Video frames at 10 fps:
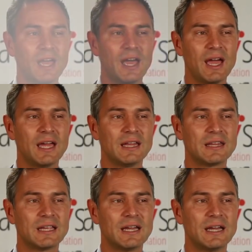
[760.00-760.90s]
And
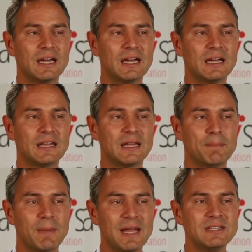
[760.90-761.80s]
the
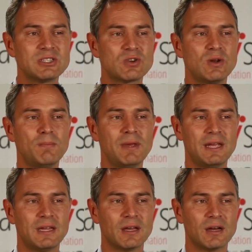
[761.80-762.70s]
mainstream
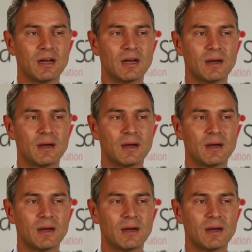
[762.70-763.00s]
media